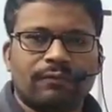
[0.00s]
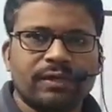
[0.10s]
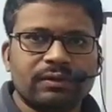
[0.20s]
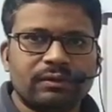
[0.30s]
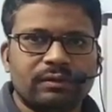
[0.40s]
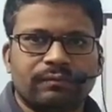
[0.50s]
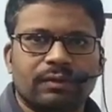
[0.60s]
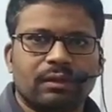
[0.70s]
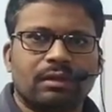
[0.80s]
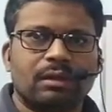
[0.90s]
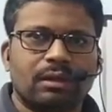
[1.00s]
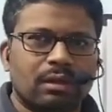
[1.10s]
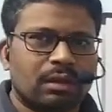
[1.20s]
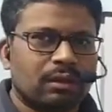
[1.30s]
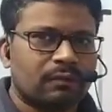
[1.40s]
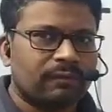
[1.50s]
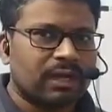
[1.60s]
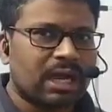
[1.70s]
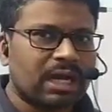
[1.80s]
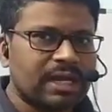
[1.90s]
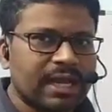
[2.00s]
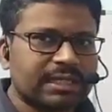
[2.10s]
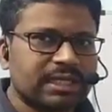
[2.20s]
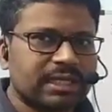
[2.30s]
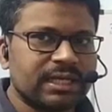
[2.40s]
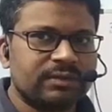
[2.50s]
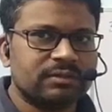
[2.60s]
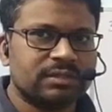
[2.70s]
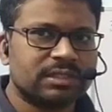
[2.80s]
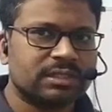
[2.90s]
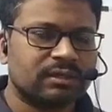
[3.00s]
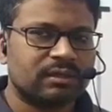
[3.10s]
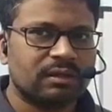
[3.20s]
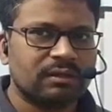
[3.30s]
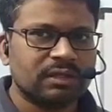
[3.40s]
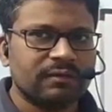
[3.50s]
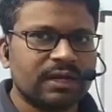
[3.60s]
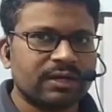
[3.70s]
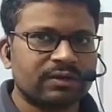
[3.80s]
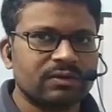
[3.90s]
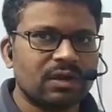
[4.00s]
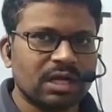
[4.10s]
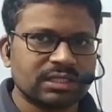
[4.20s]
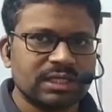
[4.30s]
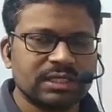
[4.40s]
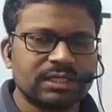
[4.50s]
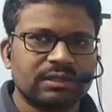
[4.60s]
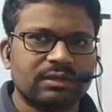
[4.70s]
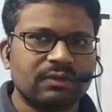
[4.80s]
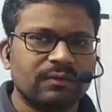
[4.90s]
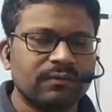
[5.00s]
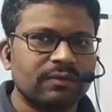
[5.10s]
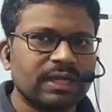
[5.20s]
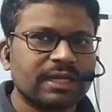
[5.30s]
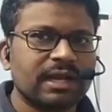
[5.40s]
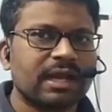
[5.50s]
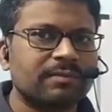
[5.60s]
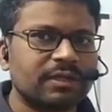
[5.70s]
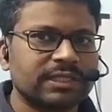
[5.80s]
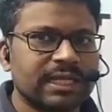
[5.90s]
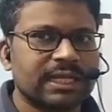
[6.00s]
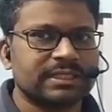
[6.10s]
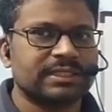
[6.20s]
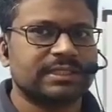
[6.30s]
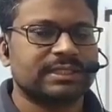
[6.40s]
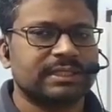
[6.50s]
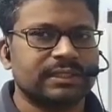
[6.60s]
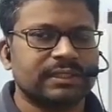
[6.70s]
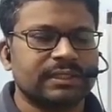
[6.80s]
We know when aldehydes are ketones, they will undergo oxidation. We will get carboxylic acids.